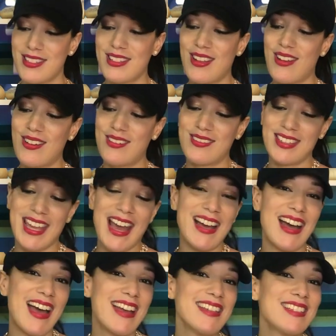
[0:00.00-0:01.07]
So yeah,
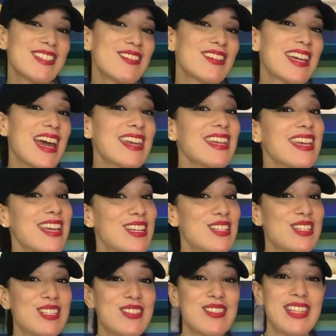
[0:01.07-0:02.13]
guys, so getting
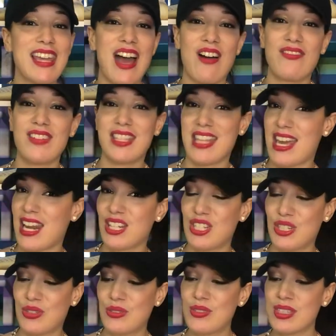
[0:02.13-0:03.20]
into the outfit that I
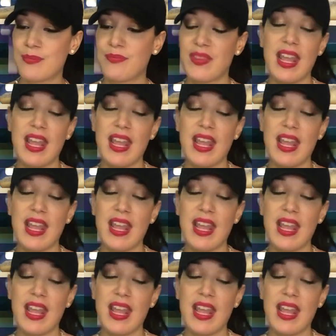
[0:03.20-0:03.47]
chose,